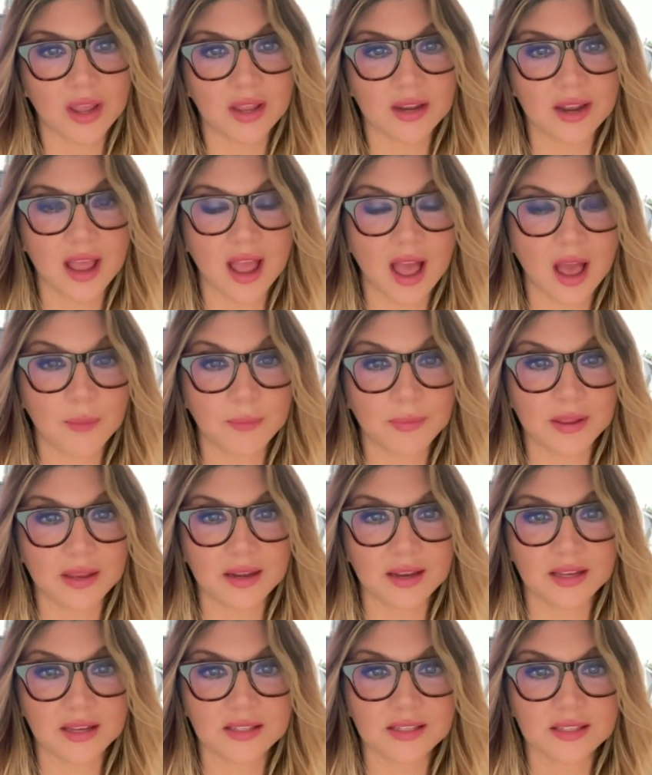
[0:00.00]
and
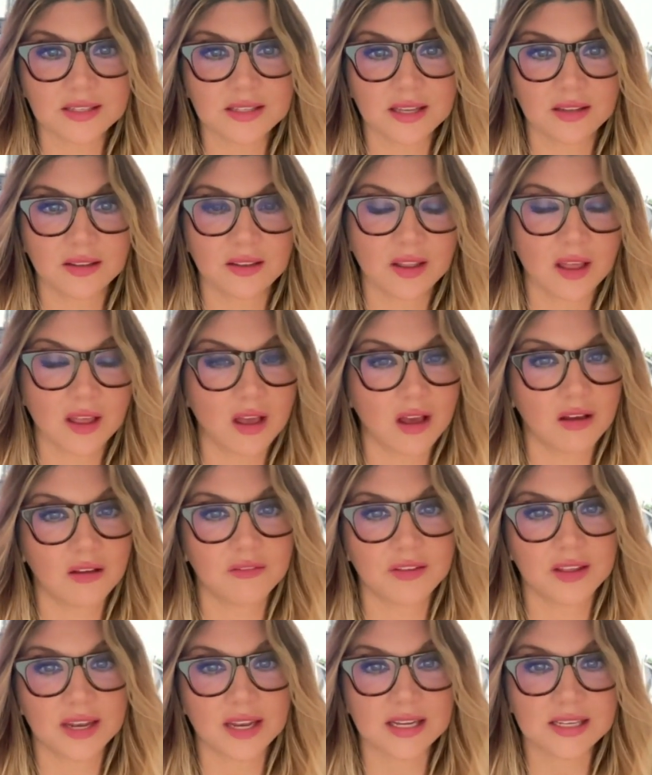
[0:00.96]
happiness and love
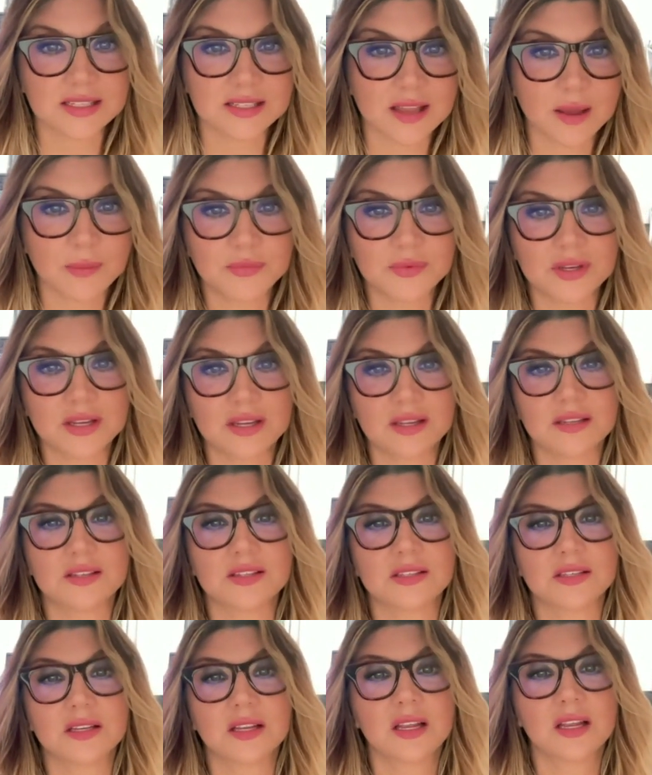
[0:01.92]
and
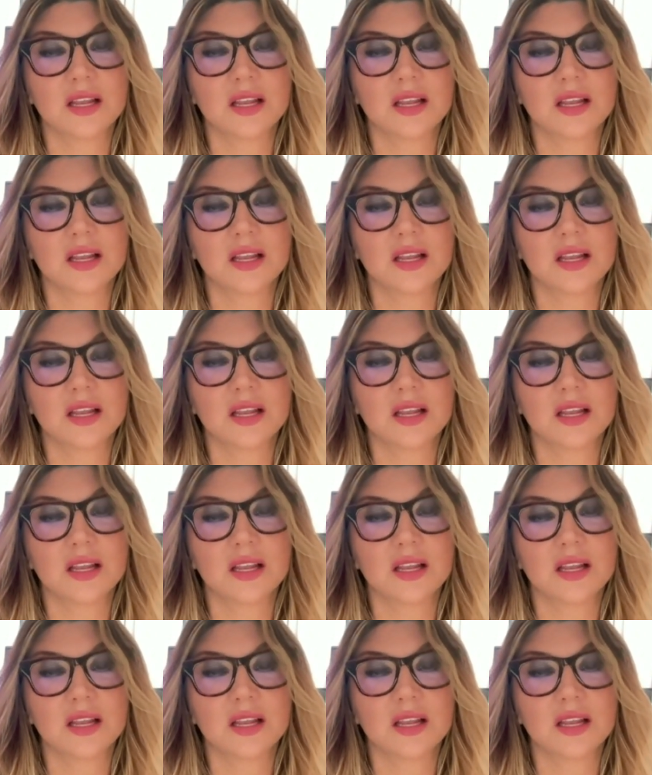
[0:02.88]
acceptance.